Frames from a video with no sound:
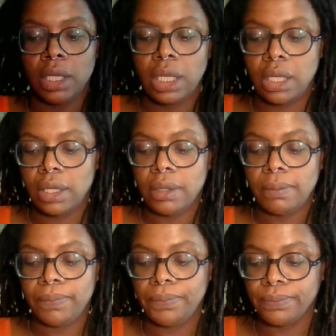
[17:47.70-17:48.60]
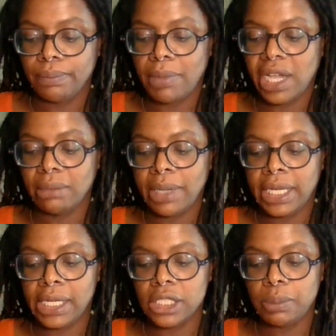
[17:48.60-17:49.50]
Mind,
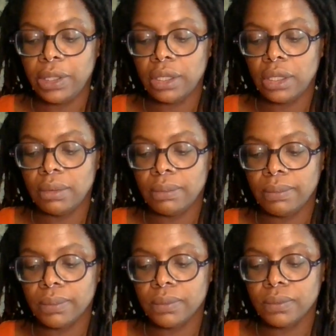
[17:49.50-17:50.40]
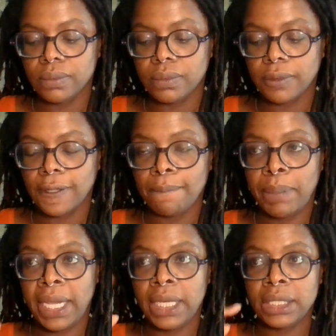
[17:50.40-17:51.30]
body, and spirit.
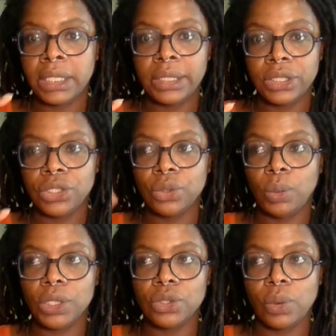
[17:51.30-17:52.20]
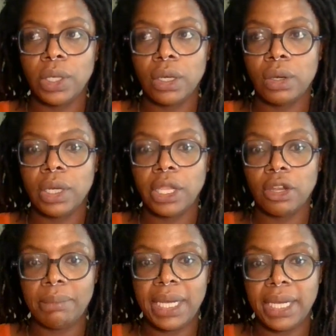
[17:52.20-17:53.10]
Paying attention to what's going on in
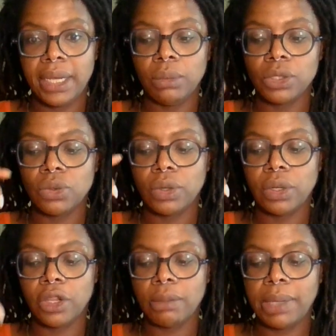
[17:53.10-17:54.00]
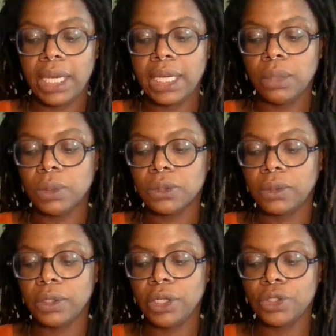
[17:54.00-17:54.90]
your mind, what's going on in your body, what's
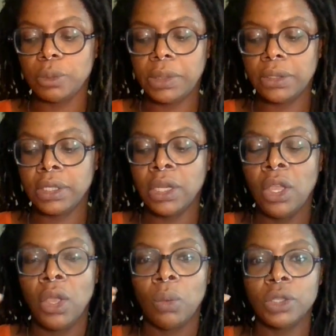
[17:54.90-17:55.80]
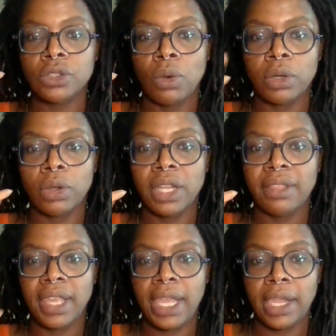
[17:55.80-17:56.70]
going on in your spirit, what's going on
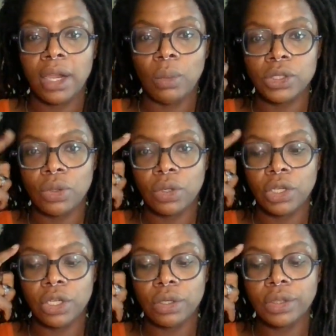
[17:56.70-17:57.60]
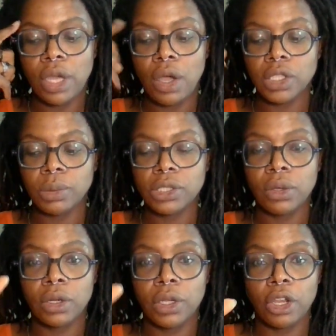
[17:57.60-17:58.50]
in the air, what's going on in your thoughts, what's
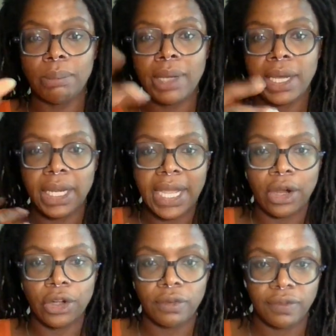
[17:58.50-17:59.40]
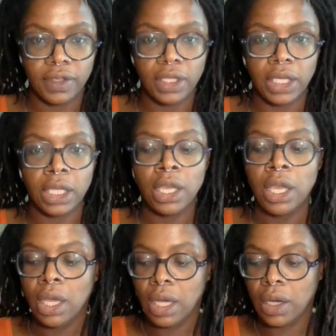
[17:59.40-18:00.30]
going on in your body, how are you feeling,
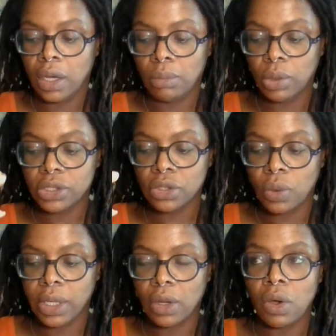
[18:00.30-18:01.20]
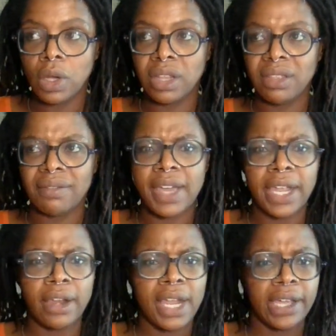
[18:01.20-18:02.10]
what's going on in the
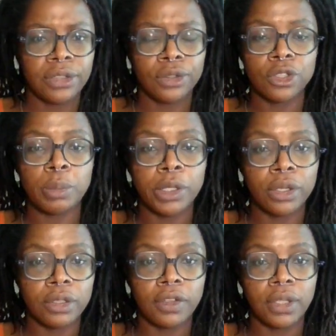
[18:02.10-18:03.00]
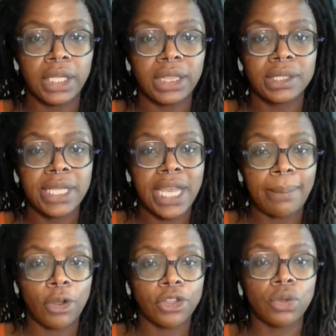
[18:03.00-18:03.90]
fire, how is your spirit feeling at this
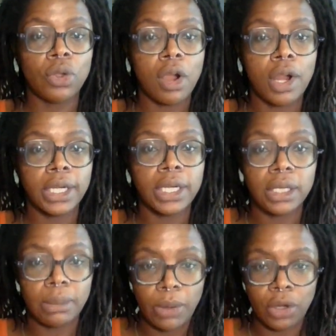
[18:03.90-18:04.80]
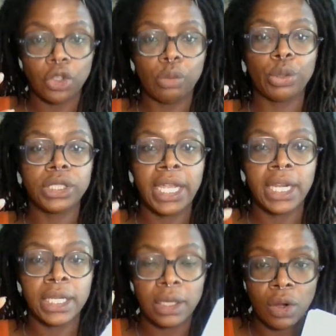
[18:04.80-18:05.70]
time, are you guarded up, are you
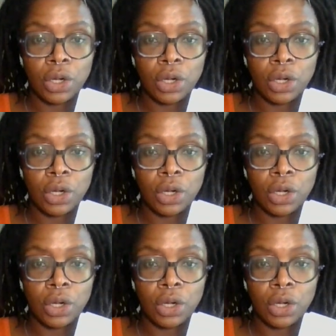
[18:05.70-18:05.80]
protected,